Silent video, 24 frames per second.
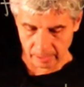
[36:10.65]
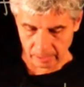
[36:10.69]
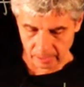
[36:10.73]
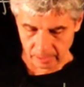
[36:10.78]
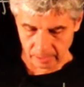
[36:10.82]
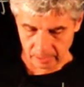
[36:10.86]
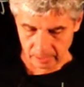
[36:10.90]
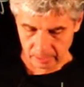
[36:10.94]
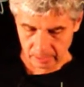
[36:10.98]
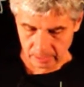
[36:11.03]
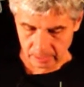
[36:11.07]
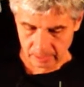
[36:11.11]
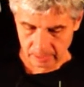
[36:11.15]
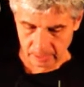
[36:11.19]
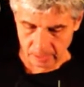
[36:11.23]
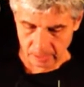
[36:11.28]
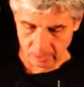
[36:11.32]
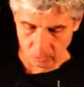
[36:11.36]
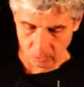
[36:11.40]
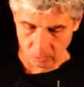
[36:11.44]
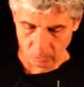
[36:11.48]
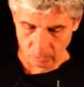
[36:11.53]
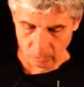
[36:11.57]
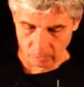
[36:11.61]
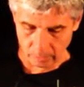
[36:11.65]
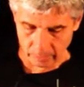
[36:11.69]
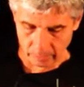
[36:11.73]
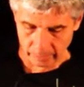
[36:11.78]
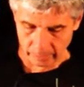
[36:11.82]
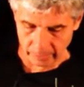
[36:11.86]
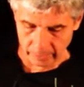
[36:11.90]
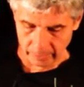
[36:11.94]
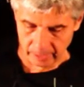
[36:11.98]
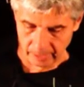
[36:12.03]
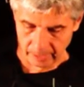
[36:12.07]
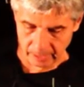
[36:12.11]
is 0,
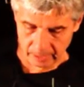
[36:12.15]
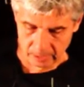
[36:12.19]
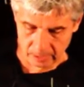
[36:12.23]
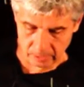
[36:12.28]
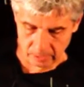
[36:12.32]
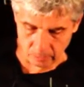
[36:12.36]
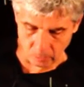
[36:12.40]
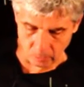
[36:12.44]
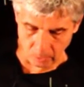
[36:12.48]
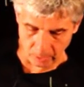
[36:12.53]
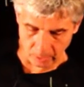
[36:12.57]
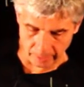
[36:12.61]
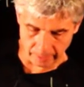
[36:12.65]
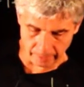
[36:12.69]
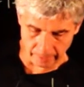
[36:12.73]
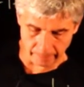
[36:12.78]
negative 1.